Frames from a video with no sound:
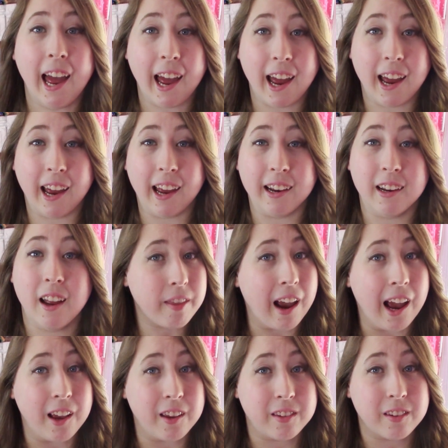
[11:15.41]
And
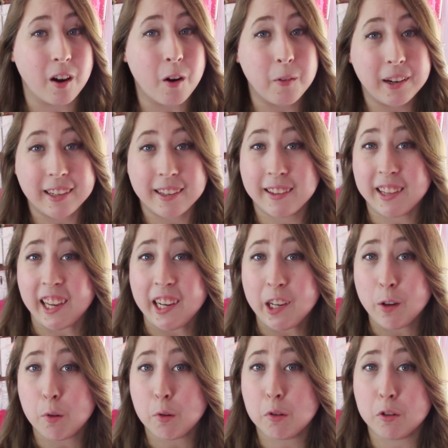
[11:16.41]
as always, thank
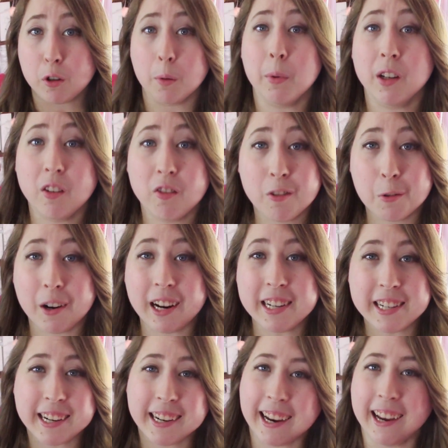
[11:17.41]
you so much for
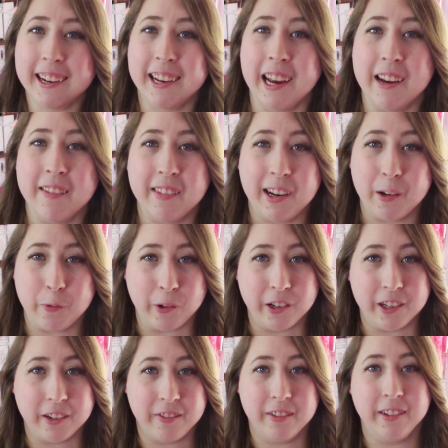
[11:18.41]
watching and have a
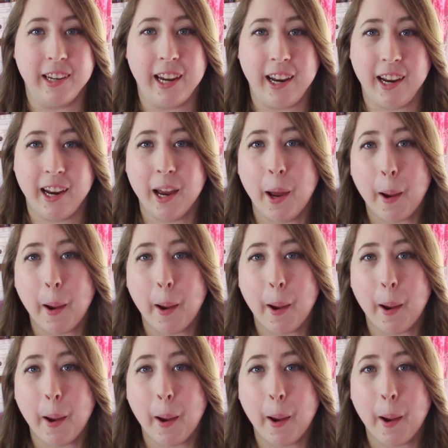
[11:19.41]
wonderful day.